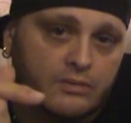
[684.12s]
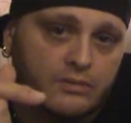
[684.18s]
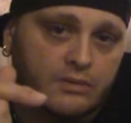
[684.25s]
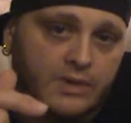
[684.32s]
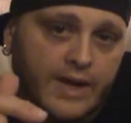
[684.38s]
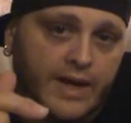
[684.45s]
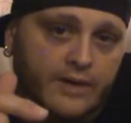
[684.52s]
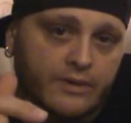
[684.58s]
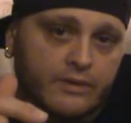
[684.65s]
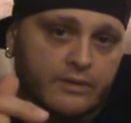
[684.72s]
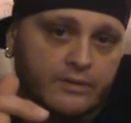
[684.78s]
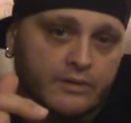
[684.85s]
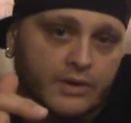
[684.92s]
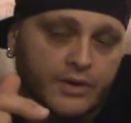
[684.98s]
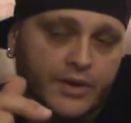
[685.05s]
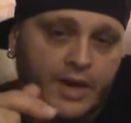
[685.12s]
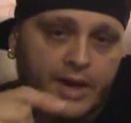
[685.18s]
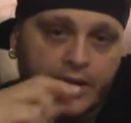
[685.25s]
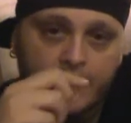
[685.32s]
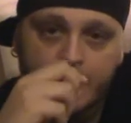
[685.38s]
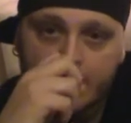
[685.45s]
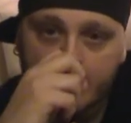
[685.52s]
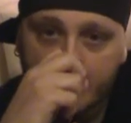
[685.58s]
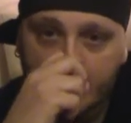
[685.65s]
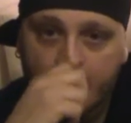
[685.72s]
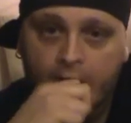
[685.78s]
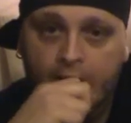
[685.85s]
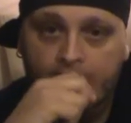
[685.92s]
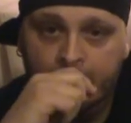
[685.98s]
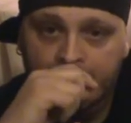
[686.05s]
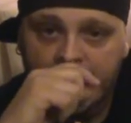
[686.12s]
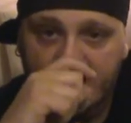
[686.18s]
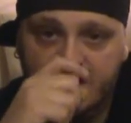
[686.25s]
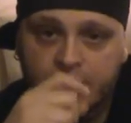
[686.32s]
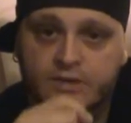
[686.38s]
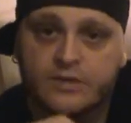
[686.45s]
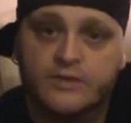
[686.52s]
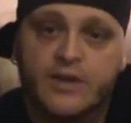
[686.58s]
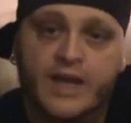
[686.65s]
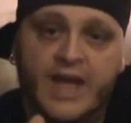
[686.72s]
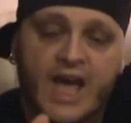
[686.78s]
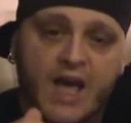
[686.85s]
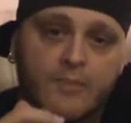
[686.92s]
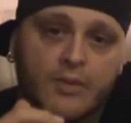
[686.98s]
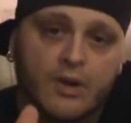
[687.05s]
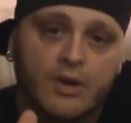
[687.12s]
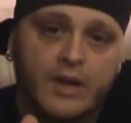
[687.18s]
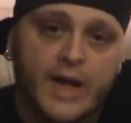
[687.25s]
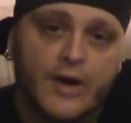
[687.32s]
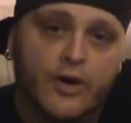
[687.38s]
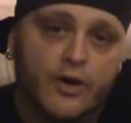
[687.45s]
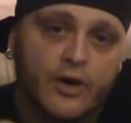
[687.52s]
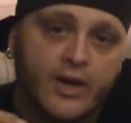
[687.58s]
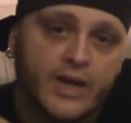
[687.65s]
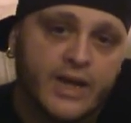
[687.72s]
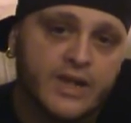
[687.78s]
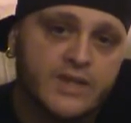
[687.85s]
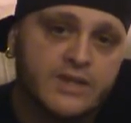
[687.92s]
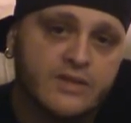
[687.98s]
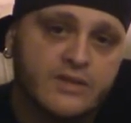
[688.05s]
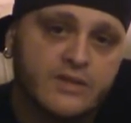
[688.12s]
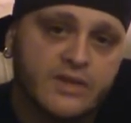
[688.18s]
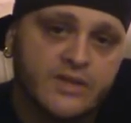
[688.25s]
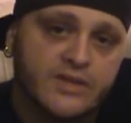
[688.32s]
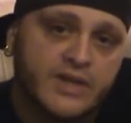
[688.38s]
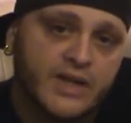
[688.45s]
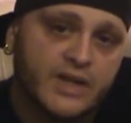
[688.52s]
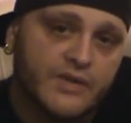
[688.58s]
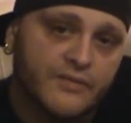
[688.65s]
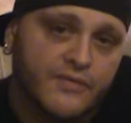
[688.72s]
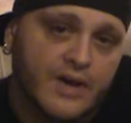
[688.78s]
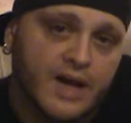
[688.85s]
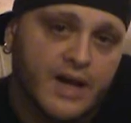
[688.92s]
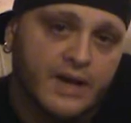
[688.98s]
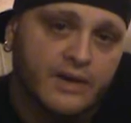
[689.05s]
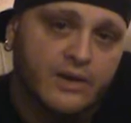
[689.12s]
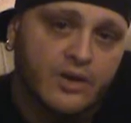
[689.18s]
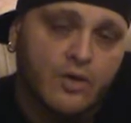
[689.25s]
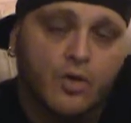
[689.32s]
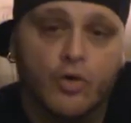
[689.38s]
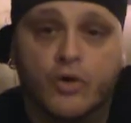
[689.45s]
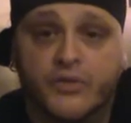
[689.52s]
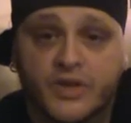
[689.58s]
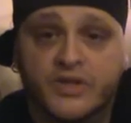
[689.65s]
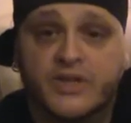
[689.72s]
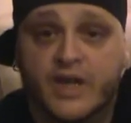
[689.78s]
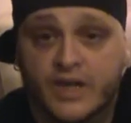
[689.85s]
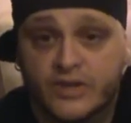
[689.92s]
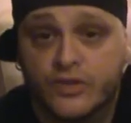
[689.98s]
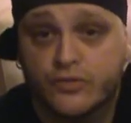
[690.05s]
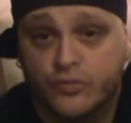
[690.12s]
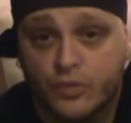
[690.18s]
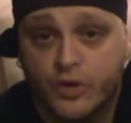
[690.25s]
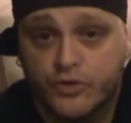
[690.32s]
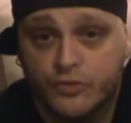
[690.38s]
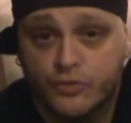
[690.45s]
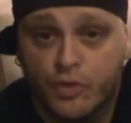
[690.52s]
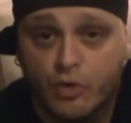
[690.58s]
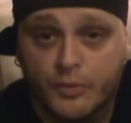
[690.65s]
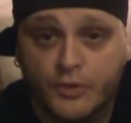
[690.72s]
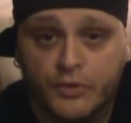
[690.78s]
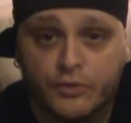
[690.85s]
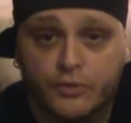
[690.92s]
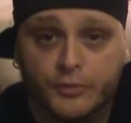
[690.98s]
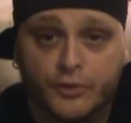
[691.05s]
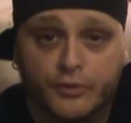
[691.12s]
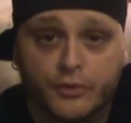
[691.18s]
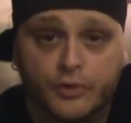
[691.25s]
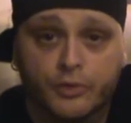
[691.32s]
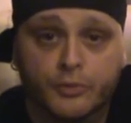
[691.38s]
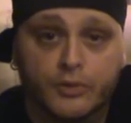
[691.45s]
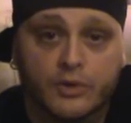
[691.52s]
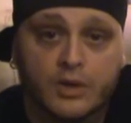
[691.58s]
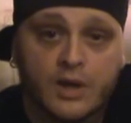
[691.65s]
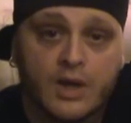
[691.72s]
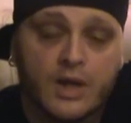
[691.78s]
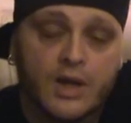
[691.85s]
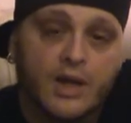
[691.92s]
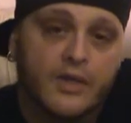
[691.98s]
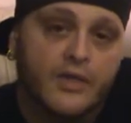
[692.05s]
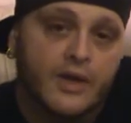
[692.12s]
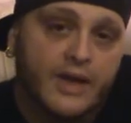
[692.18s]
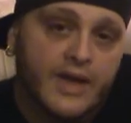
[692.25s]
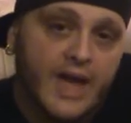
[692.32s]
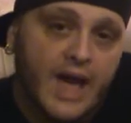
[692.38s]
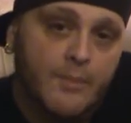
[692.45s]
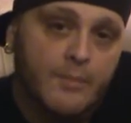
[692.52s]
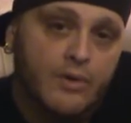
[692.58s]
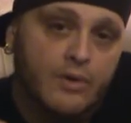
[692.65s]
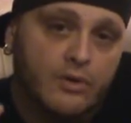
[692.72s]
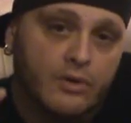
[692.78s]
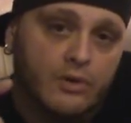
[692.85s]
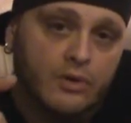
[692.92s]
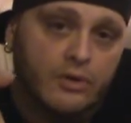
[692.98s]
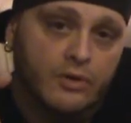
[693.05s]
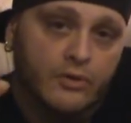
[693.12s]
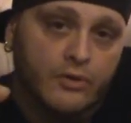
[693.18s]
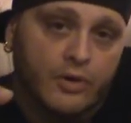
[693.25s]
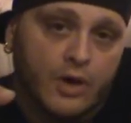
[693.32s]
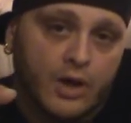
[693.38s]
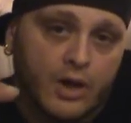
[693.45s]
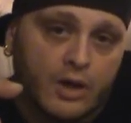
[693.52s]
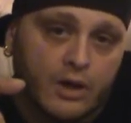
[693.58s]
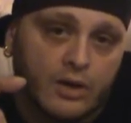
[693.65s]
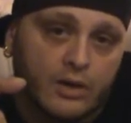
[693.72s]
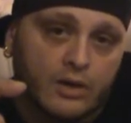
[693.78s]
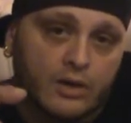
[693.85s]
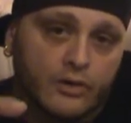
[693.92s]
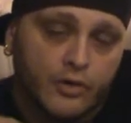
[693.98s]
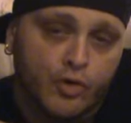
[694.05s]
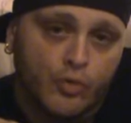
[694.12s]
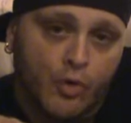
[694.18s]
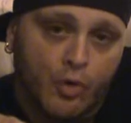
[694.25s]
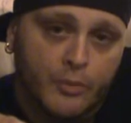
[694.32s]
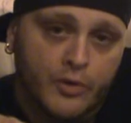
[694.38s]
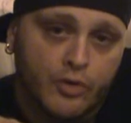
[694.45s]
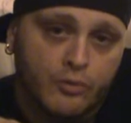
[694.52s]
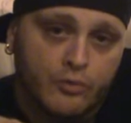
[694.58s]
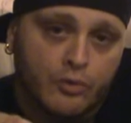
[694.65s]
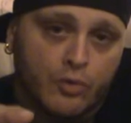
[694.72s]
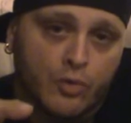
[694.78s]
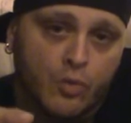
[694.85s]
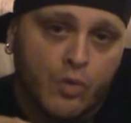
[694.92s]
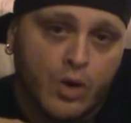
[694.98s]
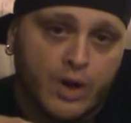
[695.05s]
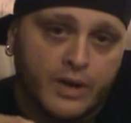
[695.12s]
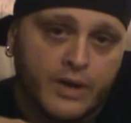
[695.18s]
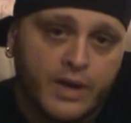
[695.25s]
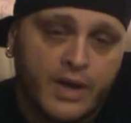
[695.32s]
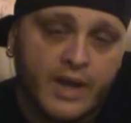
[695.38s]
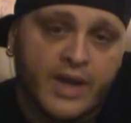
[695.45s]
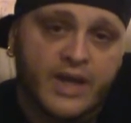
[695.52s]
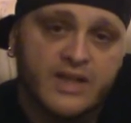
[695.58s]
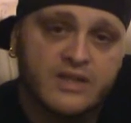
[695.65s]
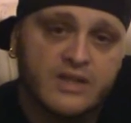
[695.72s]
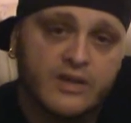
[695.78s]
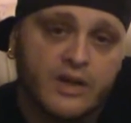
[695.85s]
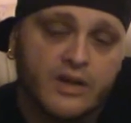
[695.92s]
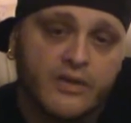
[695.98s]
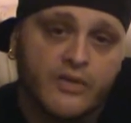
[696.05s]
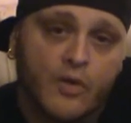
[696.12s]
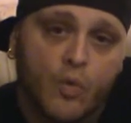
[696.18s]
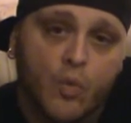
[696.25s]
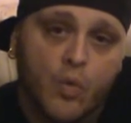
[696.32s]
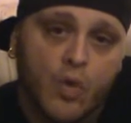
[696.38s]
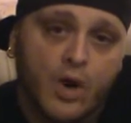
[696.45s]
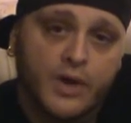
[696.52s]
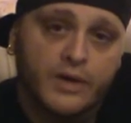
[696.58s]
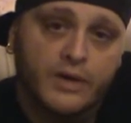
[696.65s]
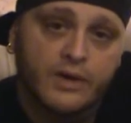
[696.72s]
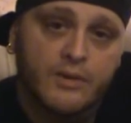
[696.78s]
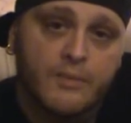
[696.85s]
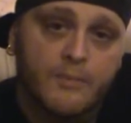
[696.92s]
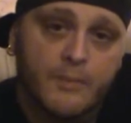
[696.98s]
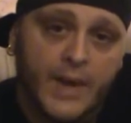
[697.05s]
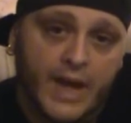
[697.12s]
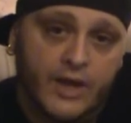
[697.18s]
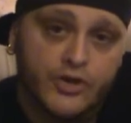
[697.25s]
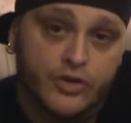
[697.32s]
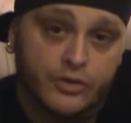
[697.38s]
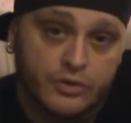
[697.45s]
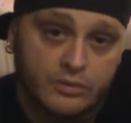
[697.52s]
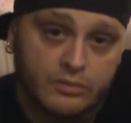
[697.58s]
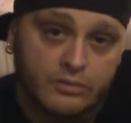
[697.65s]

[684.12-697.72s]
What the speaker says: letter. Okay, and that's the capital letter is to signify, or in this case, it's a Roman numeral. The capital Roman numeral 1 is the 1 major,